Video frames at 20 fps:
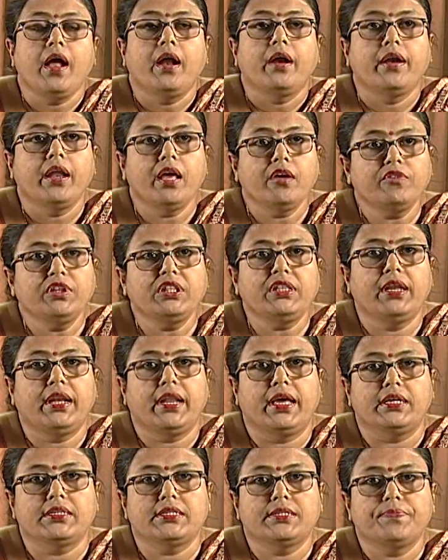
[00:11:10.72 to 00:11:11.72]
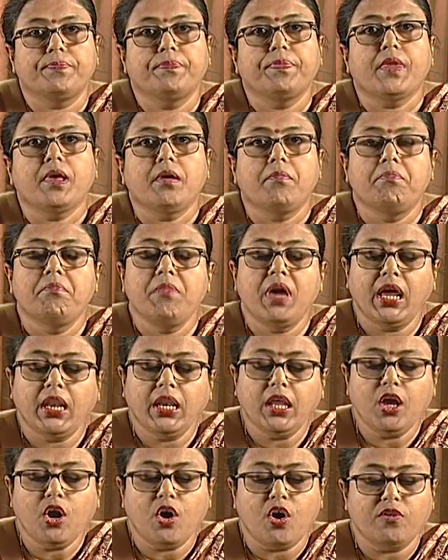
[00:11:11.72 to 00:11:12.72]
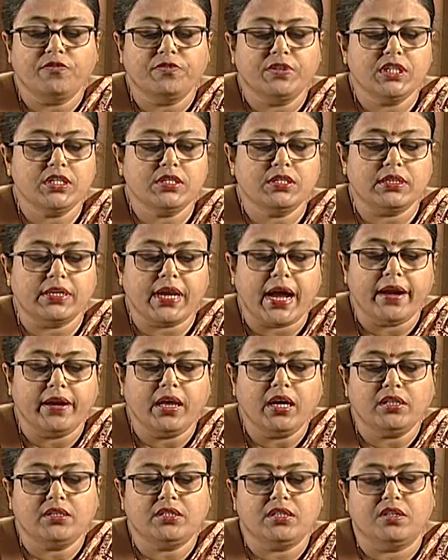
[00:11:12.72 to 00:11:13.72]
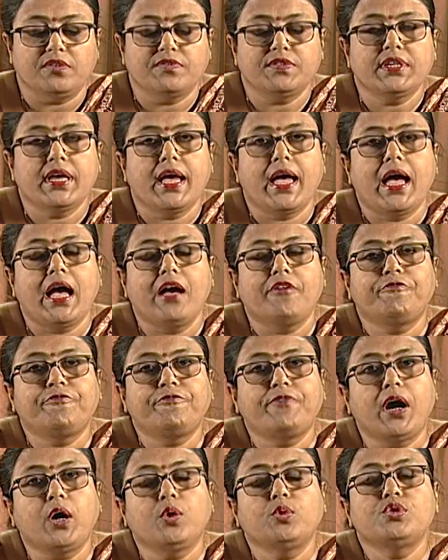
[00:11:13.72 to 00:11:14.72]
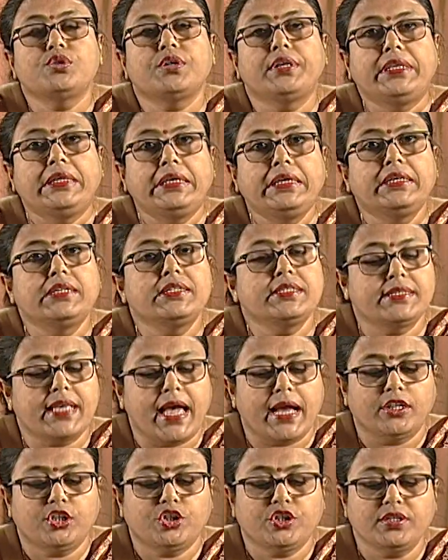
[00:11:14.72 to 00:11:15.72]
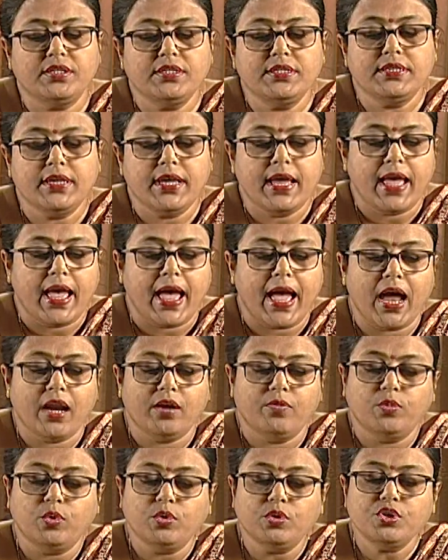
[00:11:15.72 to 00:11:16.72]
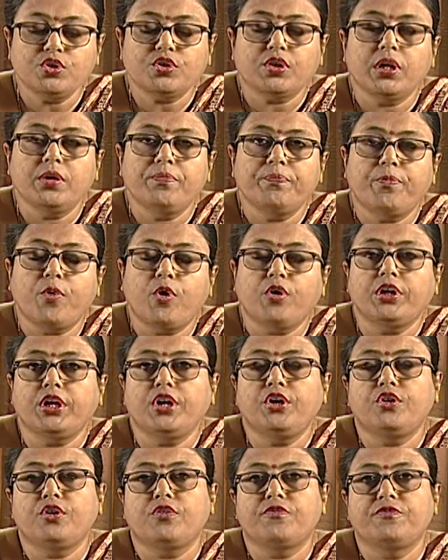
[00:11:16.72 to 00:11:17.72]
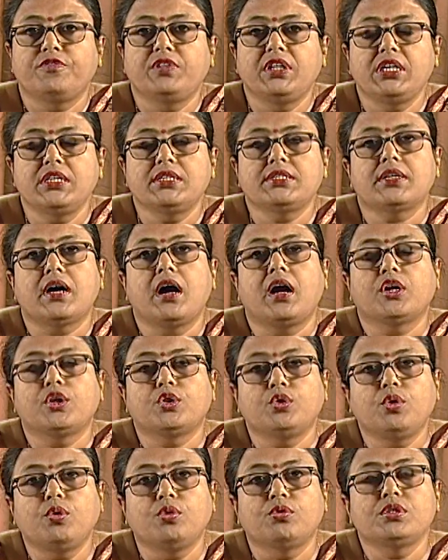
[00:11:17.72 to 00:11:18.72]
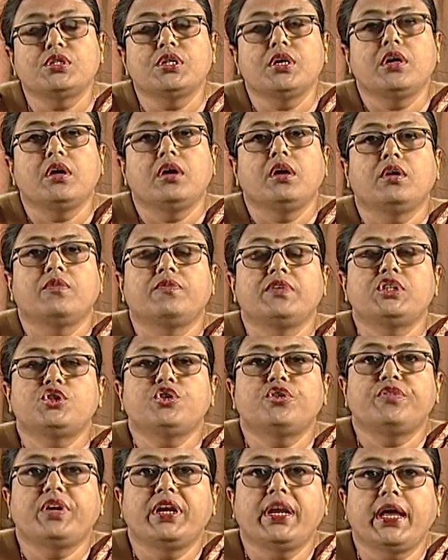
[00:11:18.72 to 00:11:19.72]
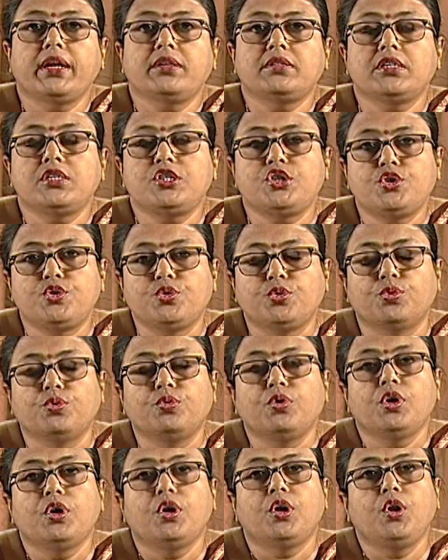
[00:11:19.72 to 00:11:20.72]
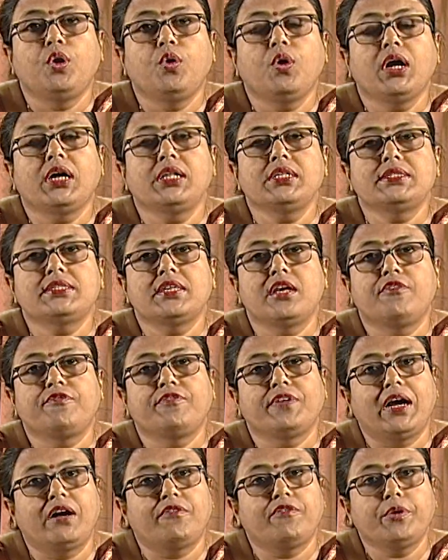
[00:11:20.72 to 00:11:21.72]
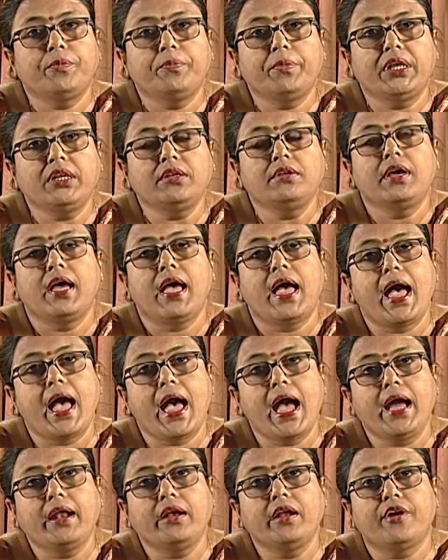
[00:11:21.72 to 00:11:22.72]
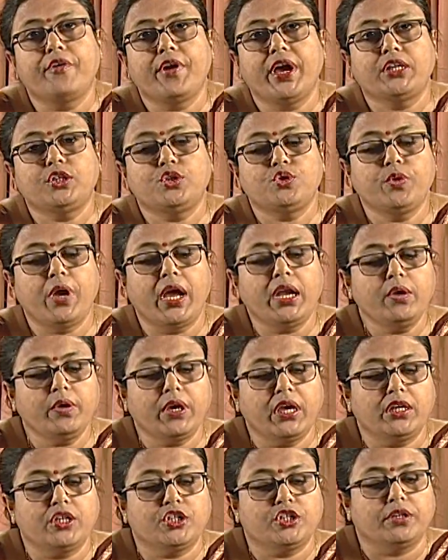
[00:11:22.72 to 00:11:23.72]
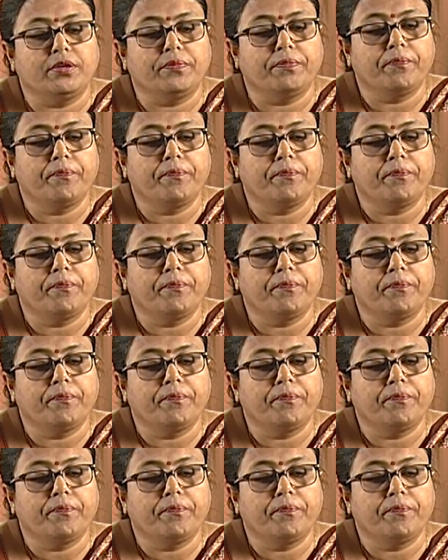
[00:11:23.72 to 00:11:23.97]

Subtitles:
Nevertheless, many of these directives have found legal sanctions, and most important of these are those which are related to local self-government and right to education.